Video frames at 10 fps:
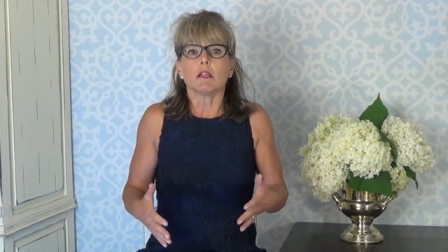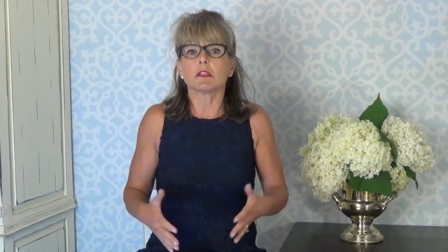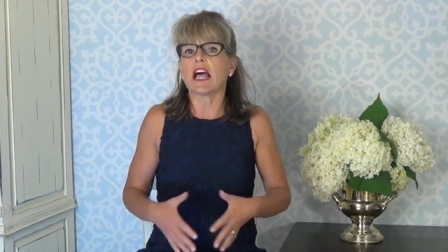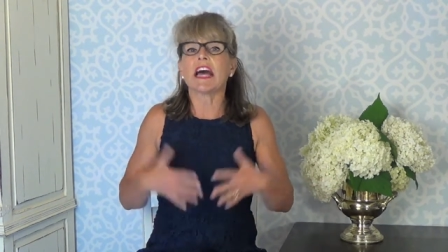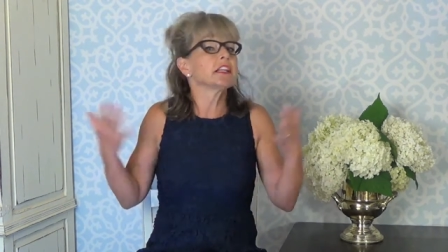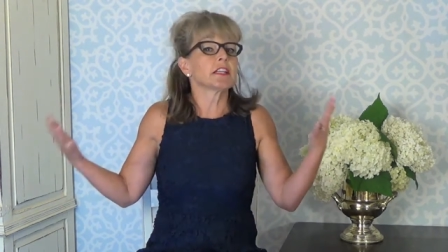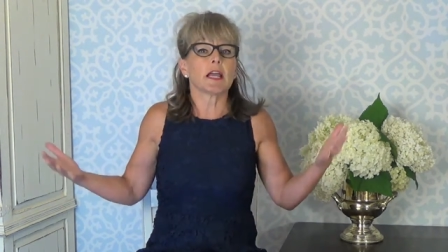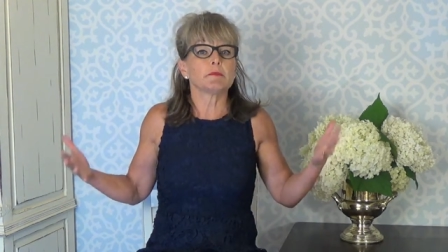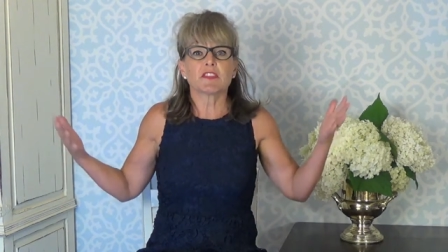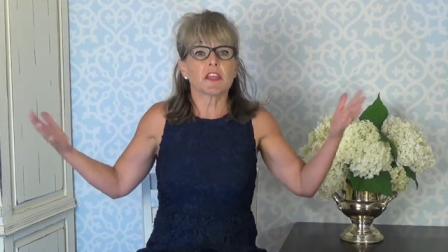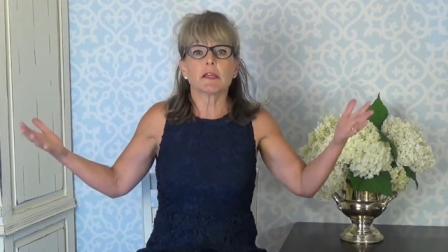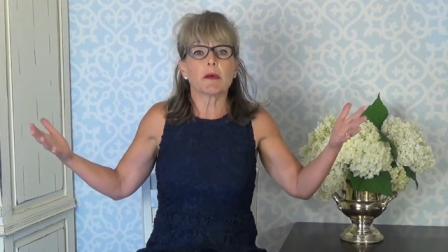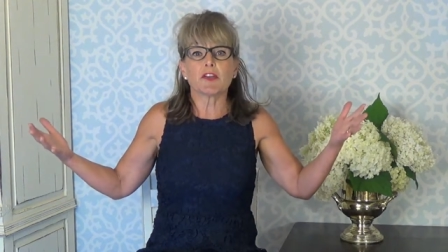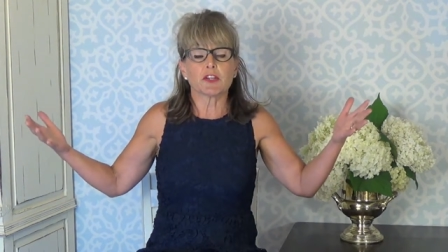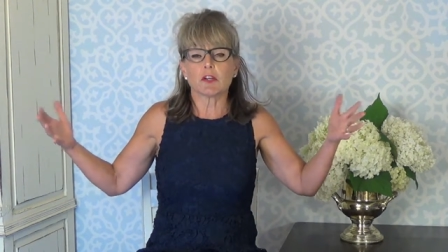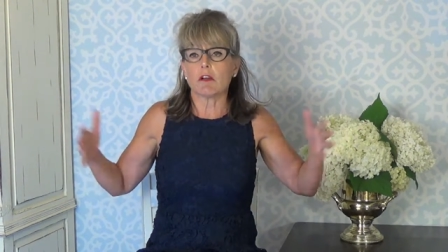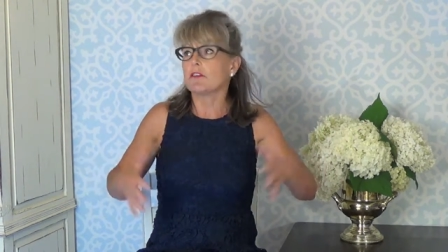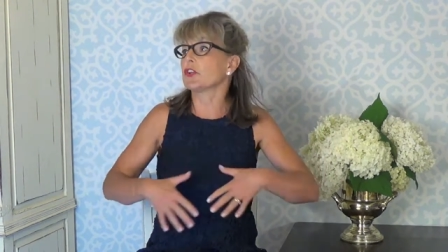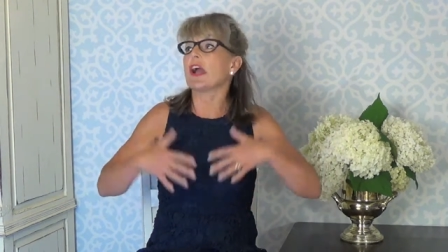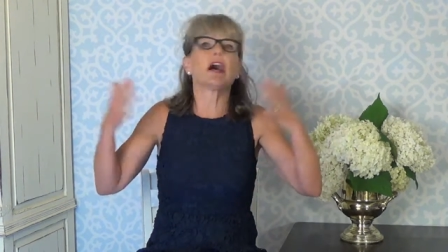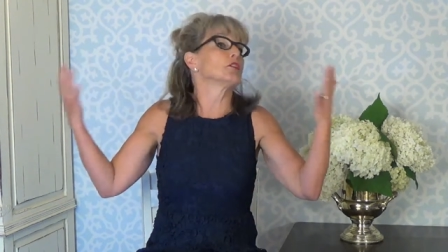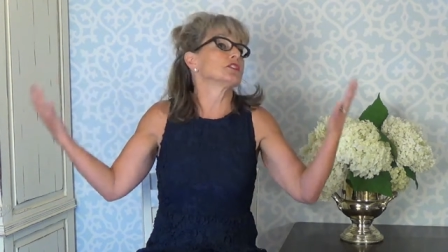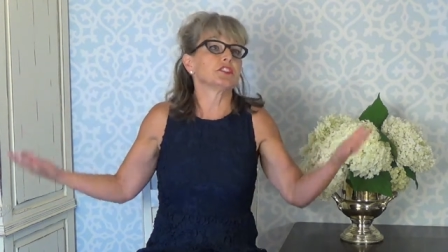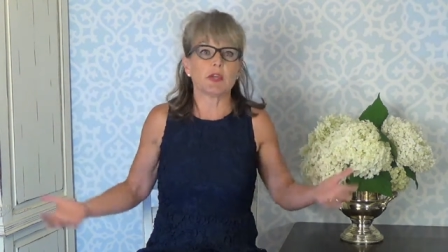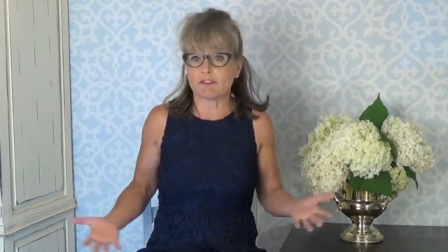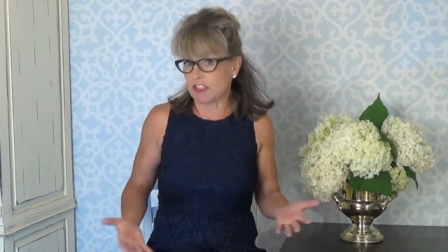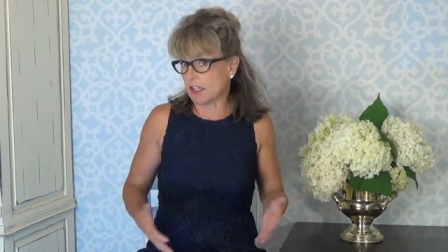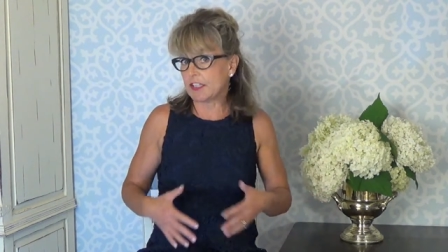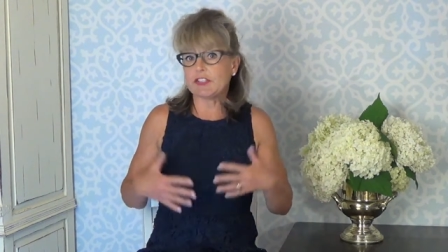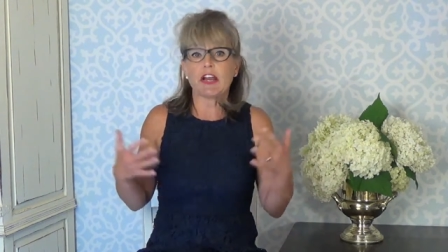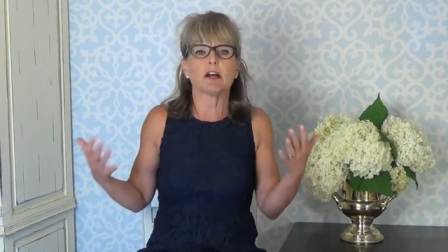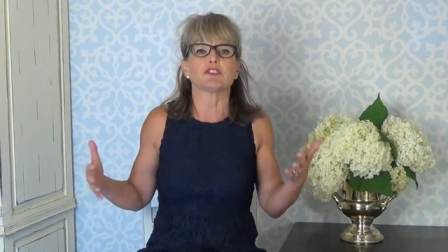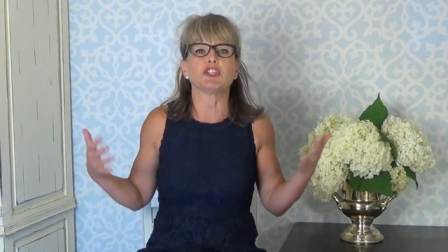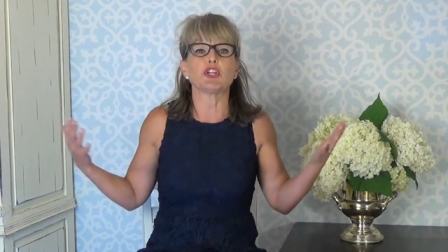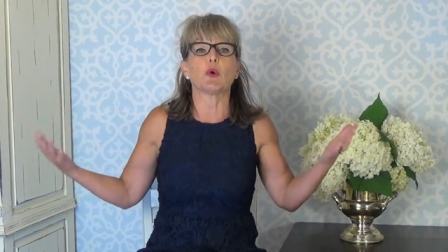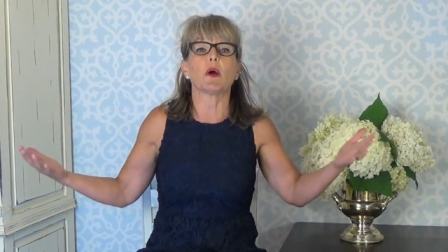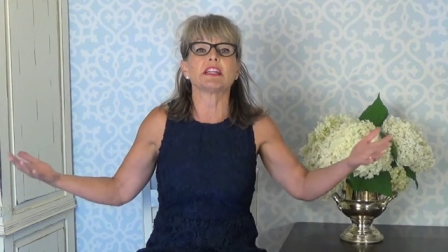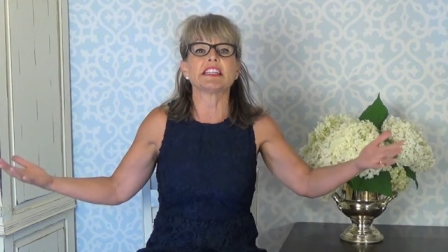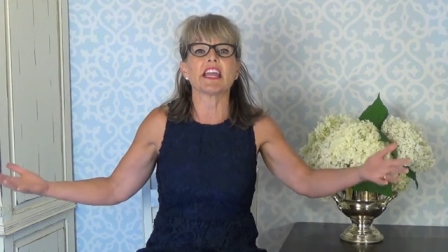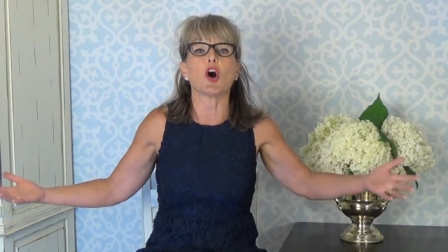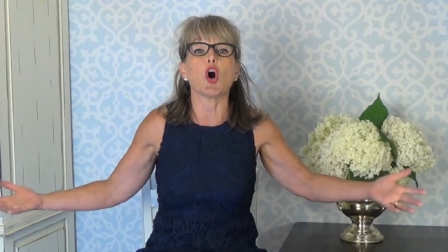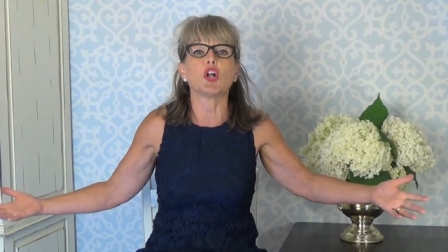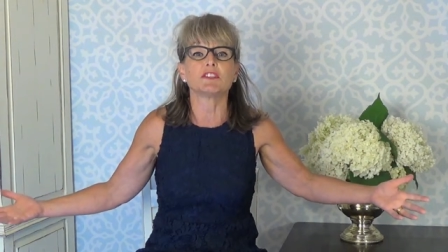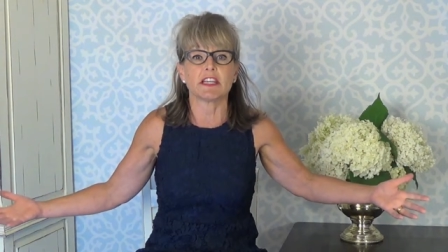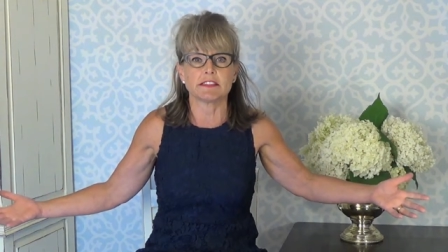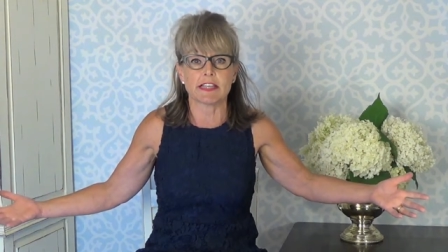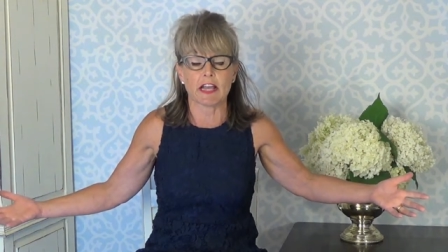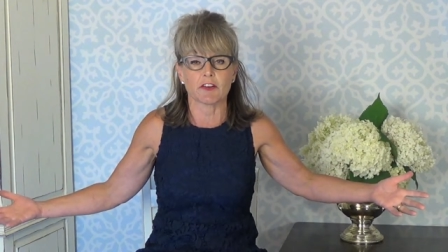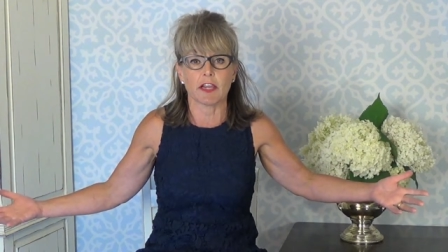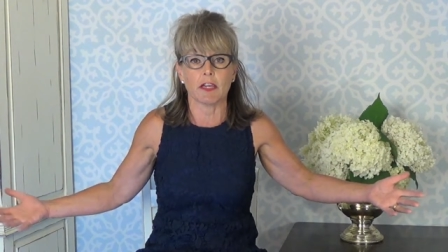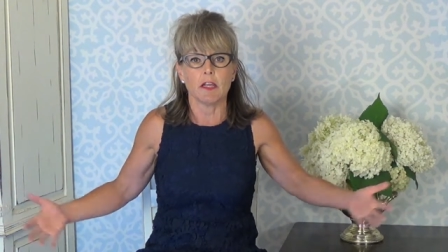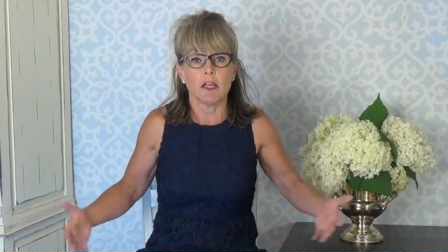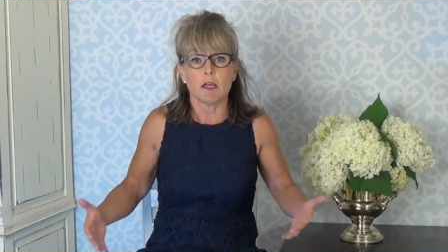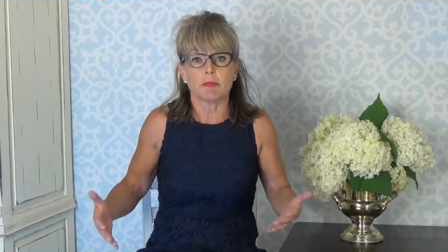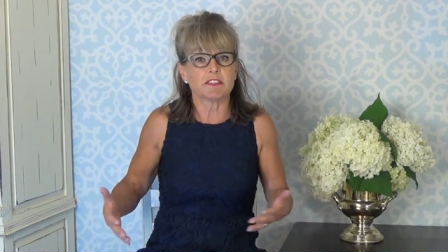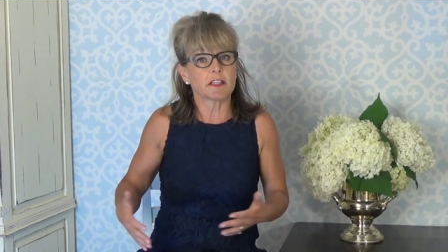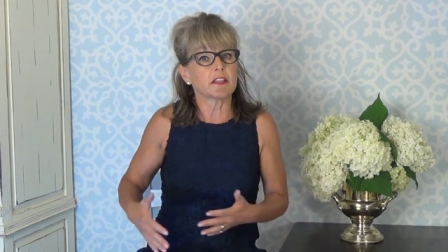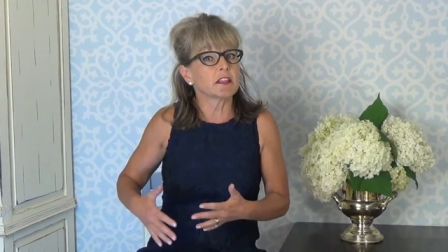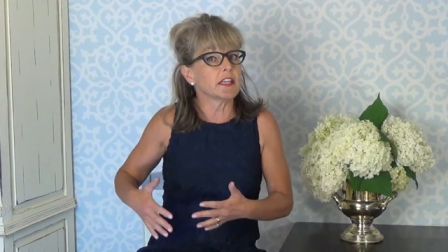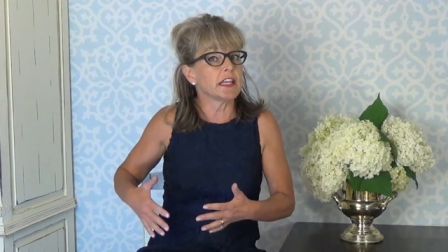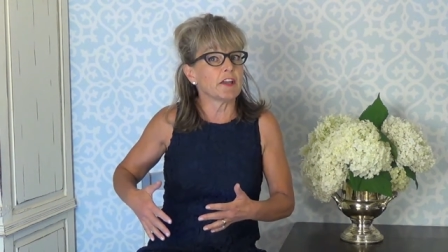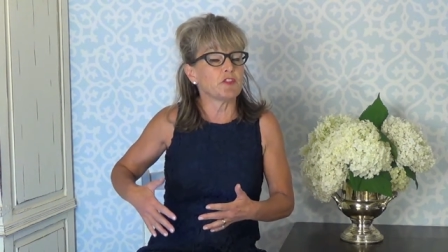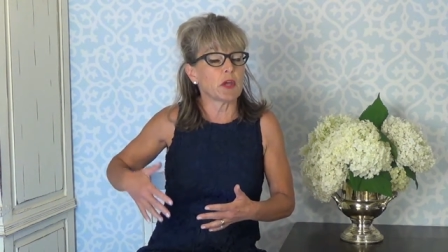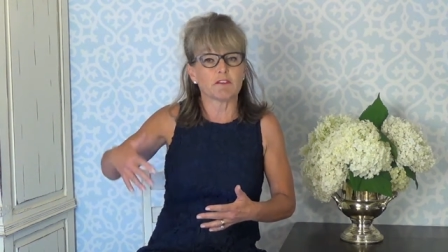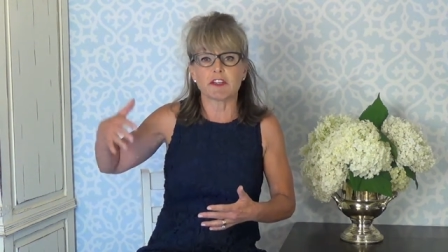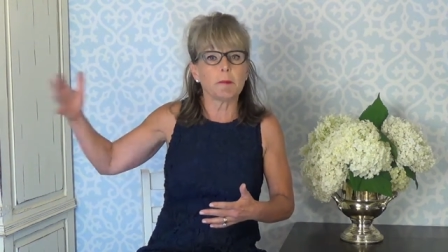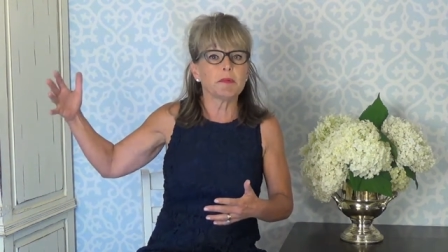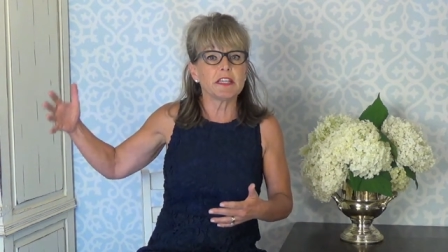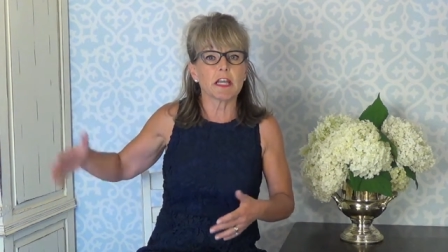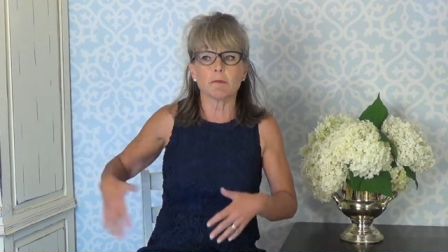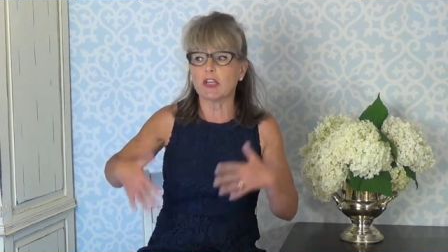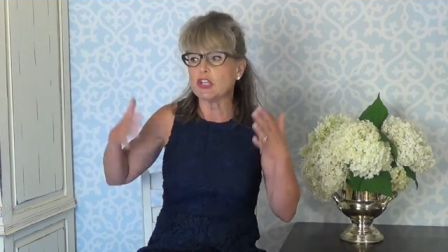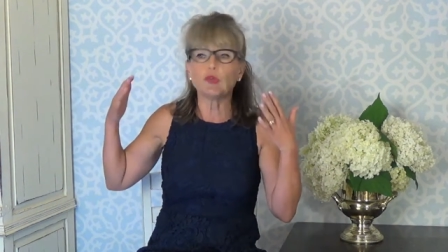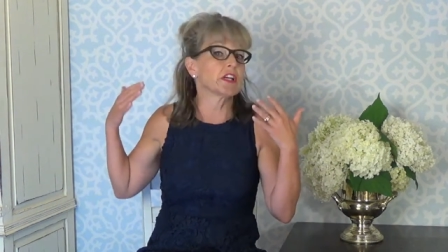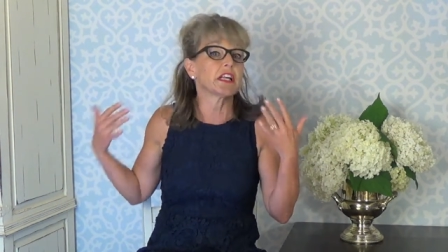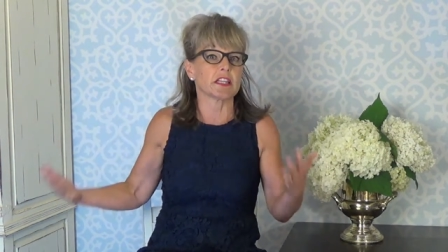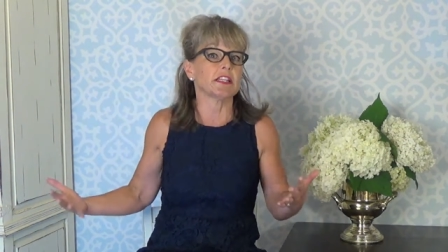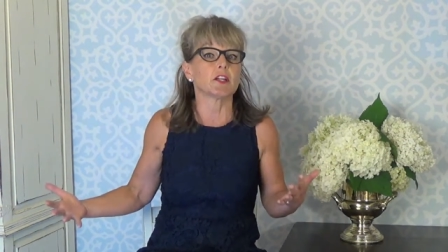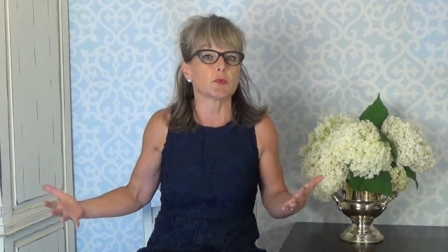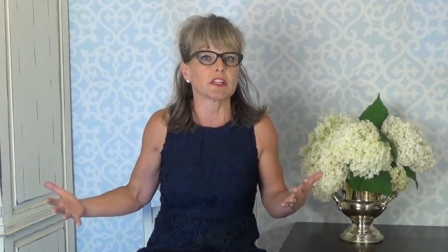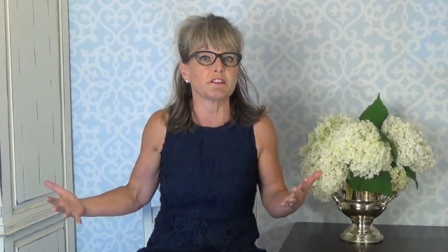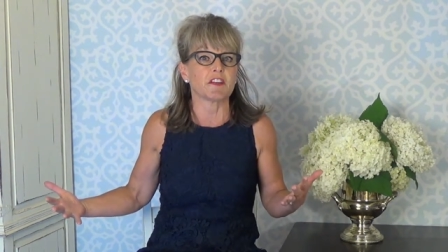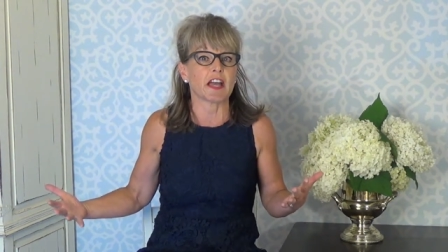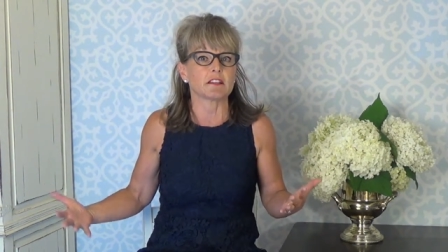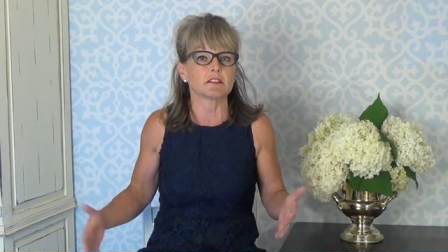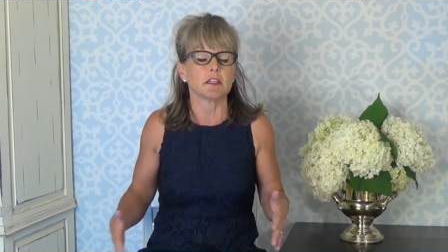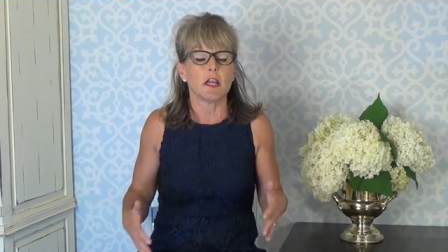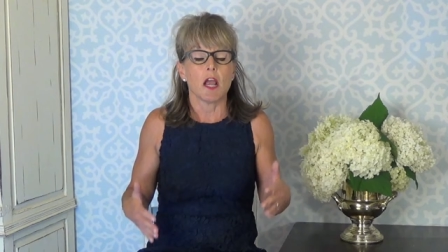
A lot of times think about your, your house, and you have to clean your house and you don't want to take all day Saturday. But suddenly, if you have company coming, you can clean it really fast.